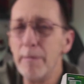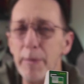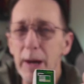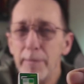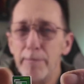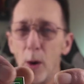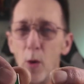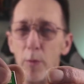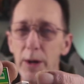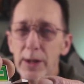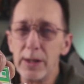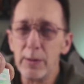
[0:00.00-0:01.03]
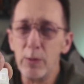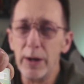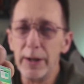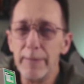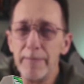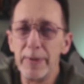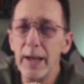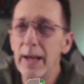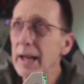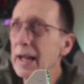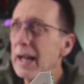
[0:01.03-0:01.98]
Big bulbous one.
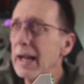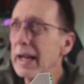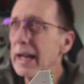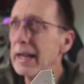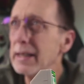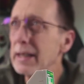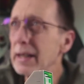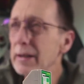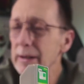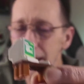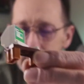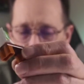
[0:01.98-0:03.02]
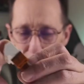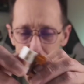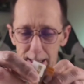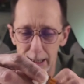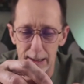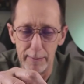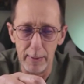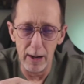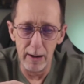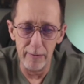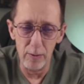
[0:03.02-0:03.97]
Okay, so that's the
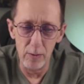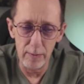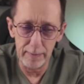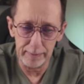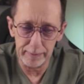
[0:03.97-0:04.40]
Marvel.